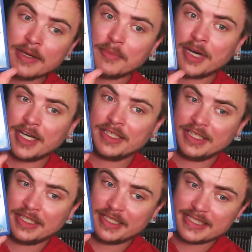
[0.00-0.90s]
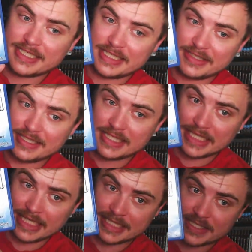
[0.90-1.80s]
part of the Nier series, and
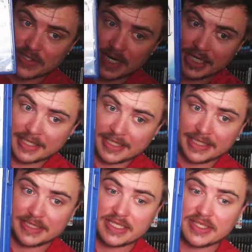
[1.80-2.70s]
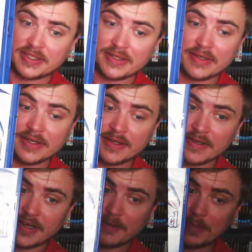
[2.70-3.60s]
that is Drakengard 2.
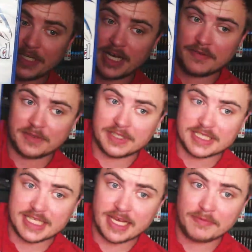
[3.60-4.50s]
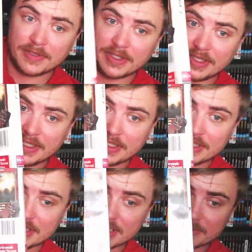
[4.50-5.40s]
I've been after this game for
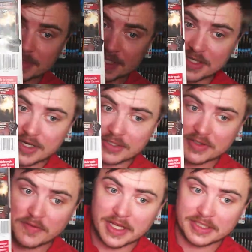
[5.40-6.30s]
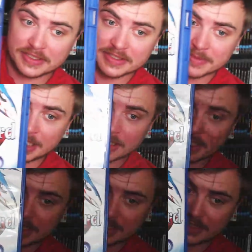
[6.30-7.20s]
years, and I'm stoked to have added it to my
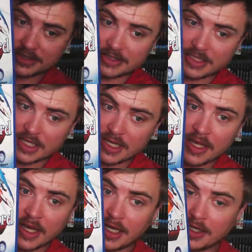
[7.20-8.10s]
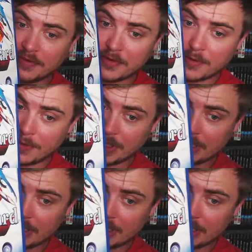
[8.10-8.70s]
collection. I got it for a really